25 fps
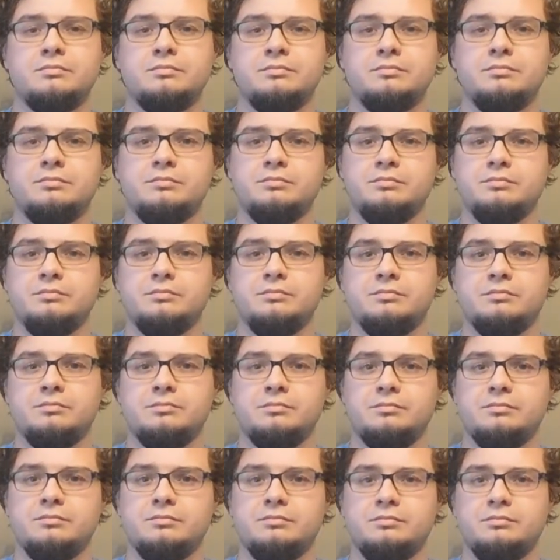
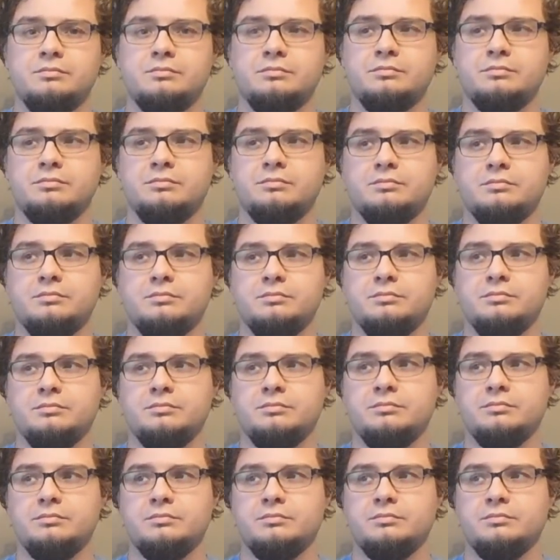
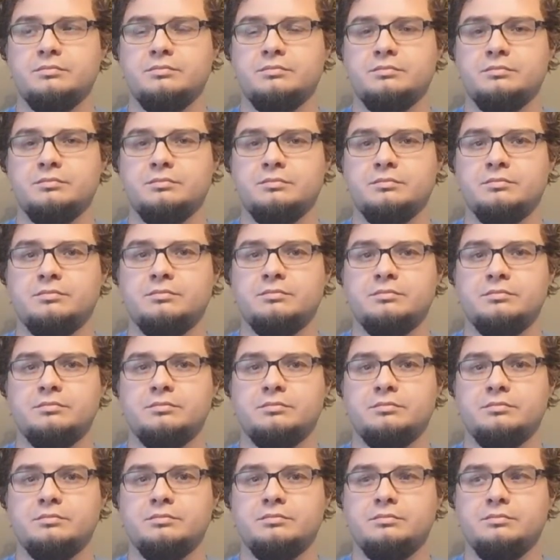
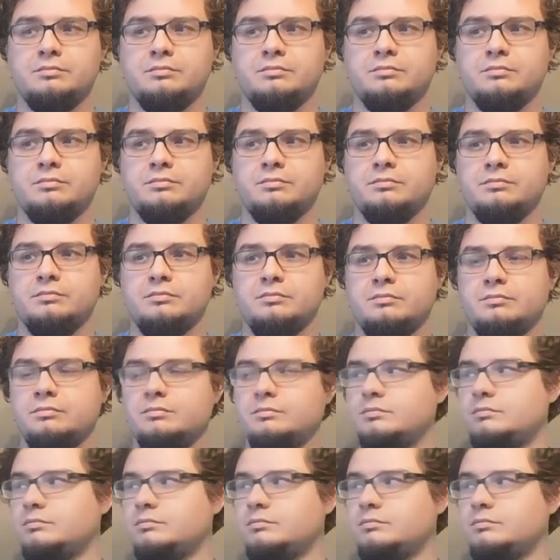The person shown says nothing.